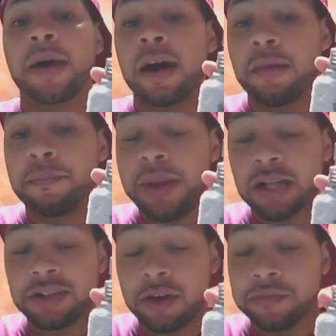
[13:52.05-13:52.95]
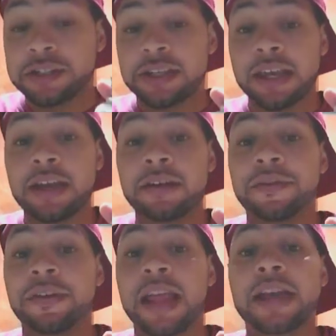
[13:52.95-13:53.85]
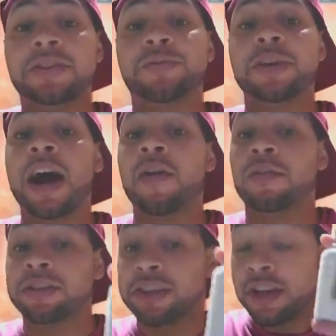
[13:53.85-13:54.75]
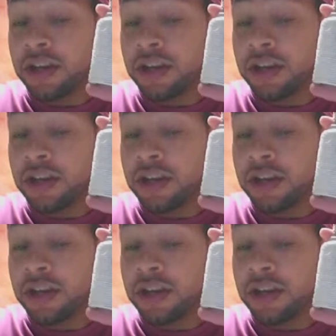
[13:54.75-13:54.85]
um, bounce off your skin for like three hours.